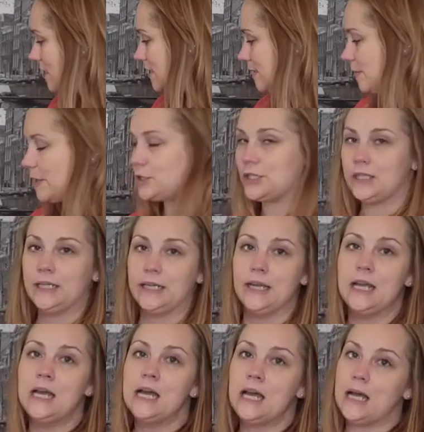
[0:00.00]
especially
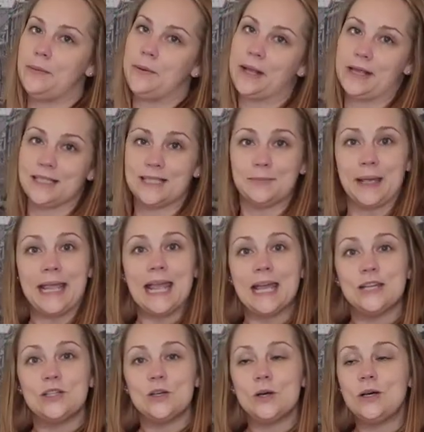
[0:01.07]
up against my
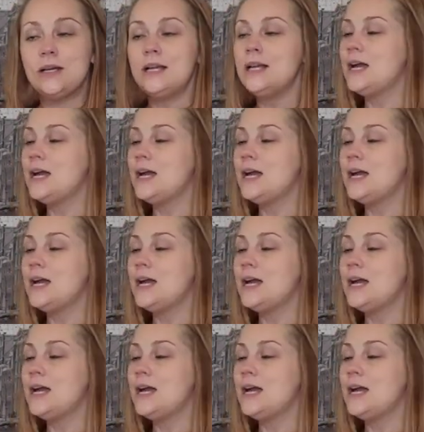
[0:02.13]
candle.